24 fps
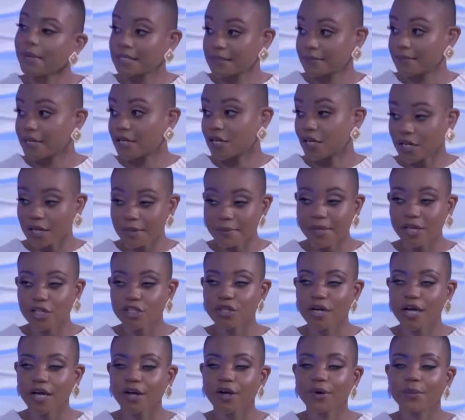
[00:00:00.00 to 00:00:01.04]
because I'm going to make
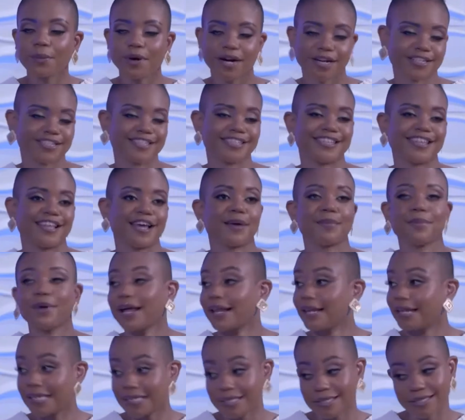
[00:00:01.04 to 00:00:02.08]
sure I go purchase them
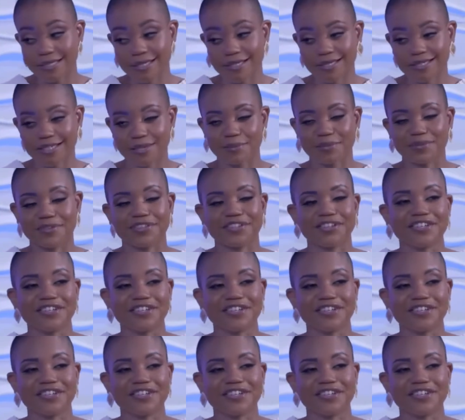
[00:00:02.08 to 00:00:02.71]
and listen to some of